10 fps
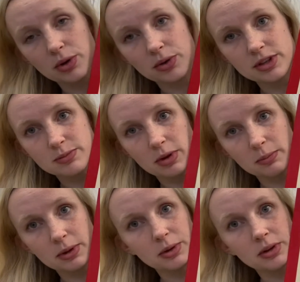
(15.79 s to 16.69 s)
This might
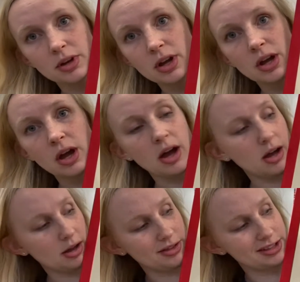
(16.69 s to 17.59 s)
be
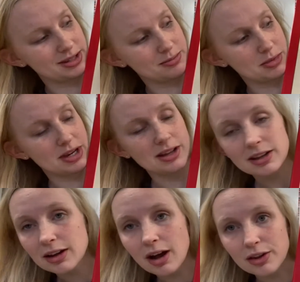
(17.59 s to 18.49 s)
this manila
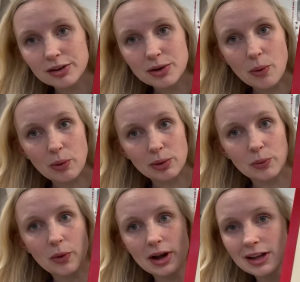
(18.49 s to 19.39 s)
colored or
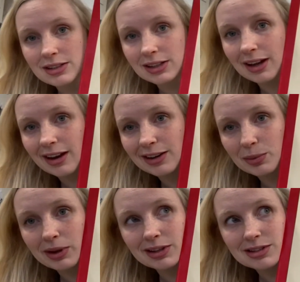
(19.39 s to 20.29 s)
white. It kind of
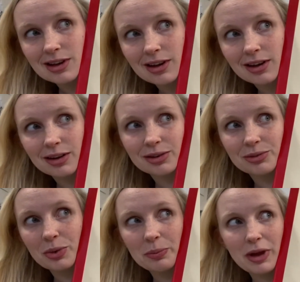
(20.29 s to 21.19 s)
depends on
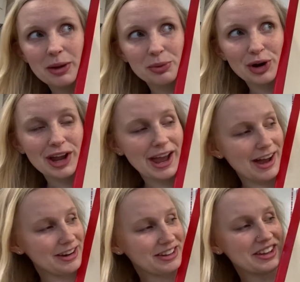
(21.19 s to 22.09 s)
what paper I
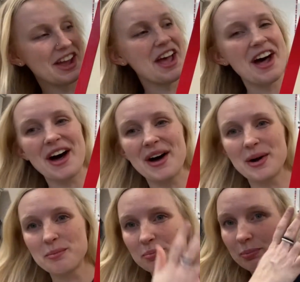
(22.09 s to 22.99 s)
had,
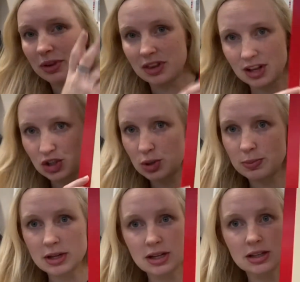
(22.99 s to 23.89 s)
but it should
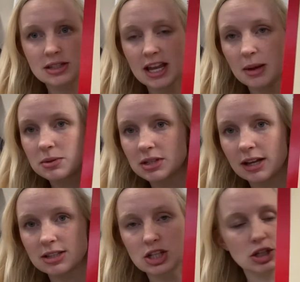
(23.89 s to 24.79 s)
be taped
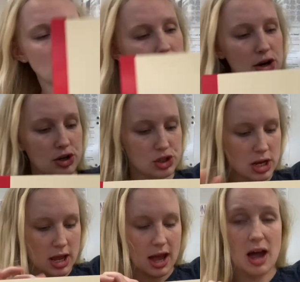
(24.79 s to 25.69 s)
nice and large,
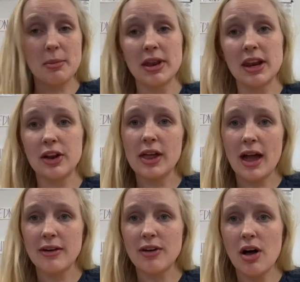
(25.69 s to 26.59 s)
and it'll
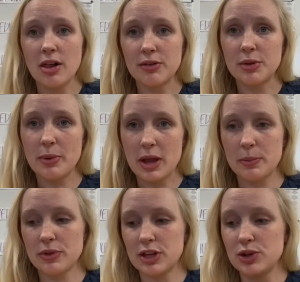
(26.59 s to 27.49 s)
have all of the paper
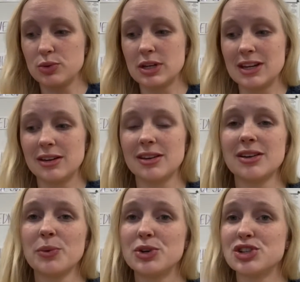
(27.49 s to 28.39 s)
that you need,
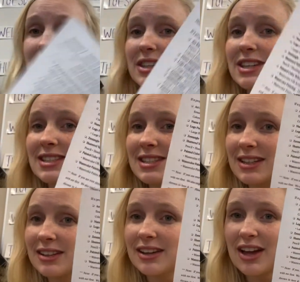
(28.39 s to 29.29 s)
which is
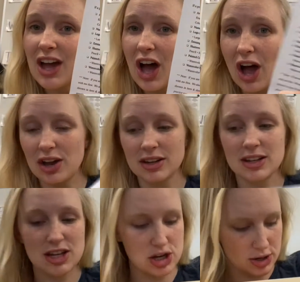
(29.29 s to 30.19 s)
listed on
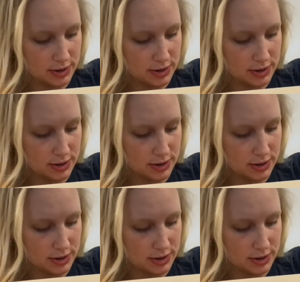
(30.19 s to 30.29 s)
here.